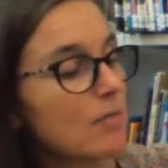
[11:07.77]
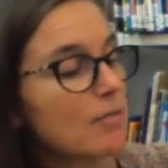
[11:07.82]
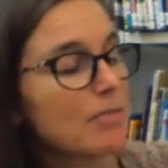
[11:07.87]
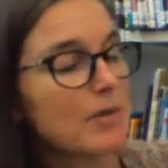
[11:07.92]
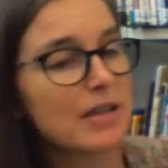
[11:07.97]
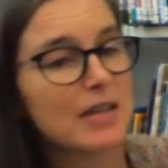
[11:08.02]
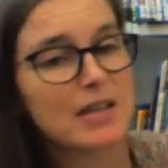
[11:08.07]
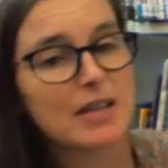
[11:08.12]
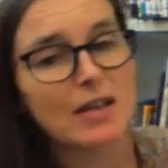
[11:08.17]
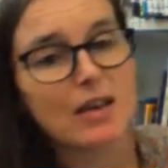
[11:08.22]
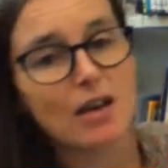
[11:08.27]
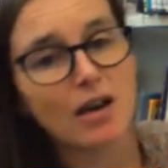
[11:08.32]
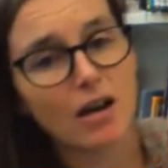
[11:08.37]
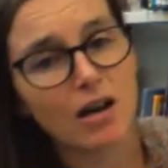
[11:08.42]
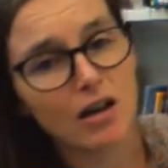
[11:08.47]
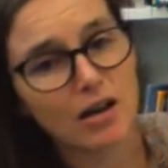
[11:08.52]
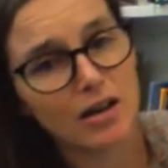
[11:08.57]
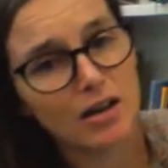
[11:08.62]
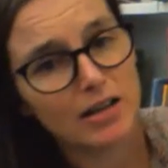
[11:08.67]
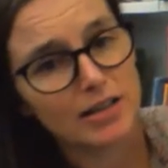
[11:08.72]

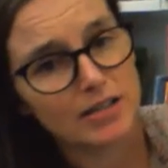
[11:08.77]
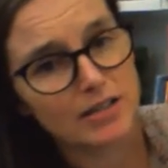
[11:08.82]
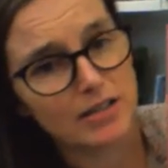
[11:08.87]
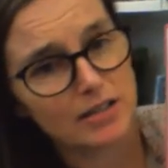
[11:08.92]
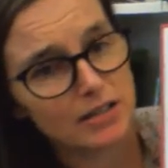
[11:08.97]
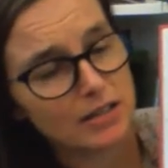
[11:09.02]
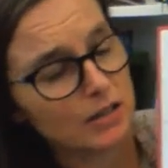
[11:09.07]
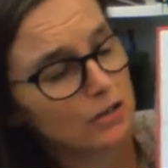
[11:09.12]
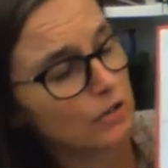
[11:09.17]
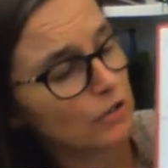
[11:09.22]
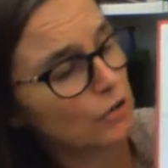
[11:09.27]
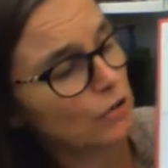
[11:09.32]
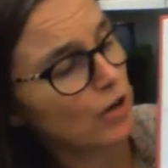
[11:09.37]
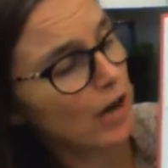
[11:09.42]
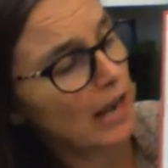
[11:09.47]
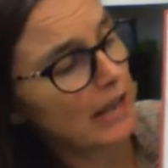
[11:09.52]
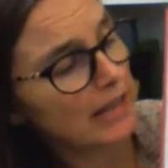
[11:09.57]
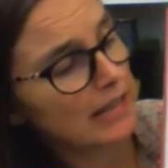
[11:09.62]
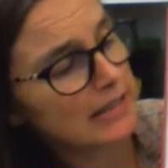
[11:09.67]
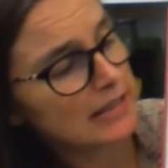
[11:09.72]
Because, Little
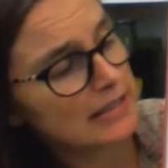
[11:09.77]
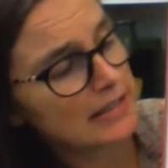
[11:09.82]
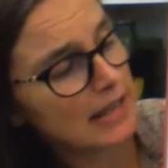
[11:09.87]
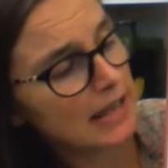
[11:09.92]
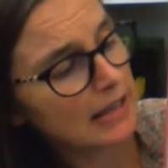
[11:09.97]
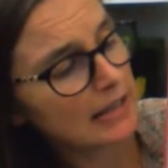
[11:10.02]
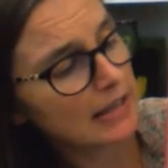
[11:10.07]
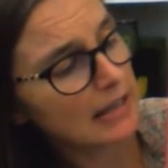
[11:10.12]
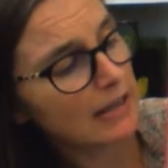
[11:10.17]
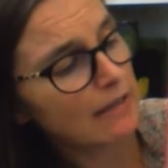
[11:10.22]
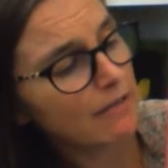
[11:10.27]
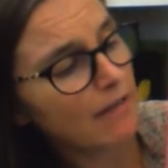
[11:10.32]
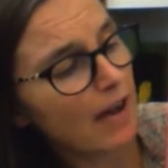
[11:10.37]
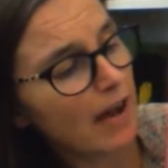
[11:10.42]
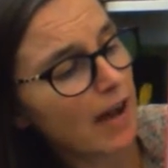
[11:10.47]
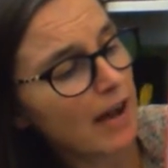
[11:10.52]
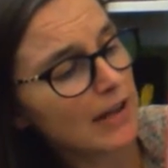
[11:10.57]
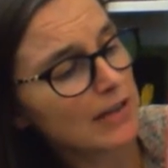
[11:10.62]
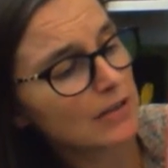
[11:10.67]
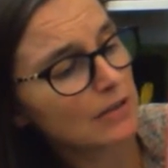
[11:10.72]
Dragon said, if
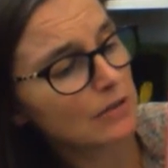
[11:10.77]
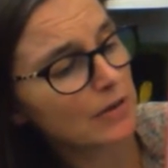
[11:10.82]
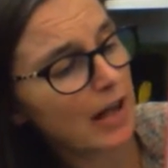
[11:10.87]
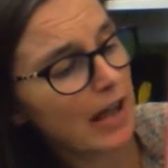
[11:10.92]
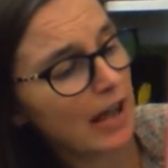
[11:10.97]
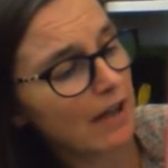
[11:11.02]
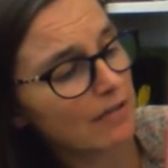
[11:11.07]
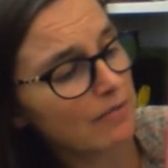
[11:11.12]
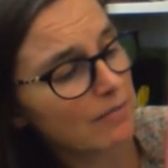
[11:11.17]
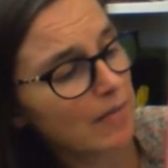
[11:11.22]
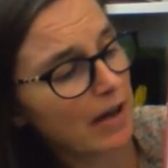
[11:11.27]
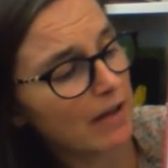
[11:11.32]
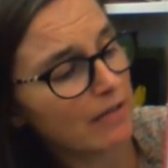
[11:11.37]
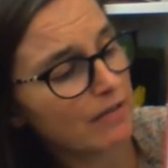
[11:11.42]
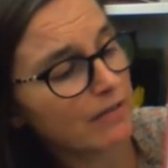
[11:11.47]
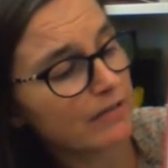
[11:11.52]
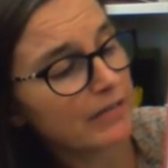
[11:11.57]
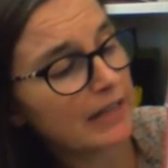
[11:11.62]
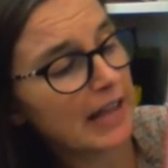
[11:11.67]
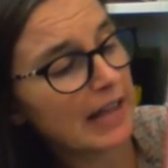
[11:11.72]
I don't have my
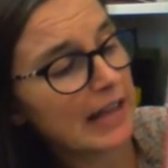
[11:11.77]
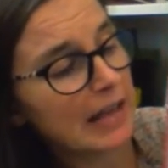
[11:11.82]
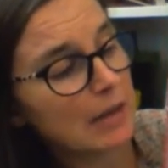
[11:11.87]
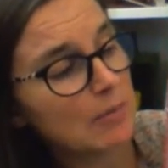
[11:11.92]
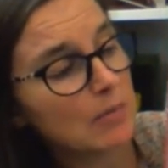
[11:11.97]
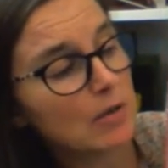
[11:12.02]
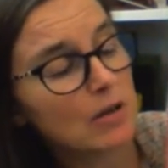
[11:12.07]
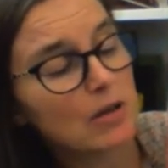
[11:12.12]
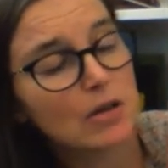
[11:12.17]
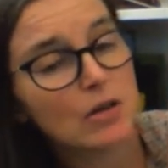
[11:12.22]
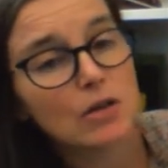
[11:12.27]
flame,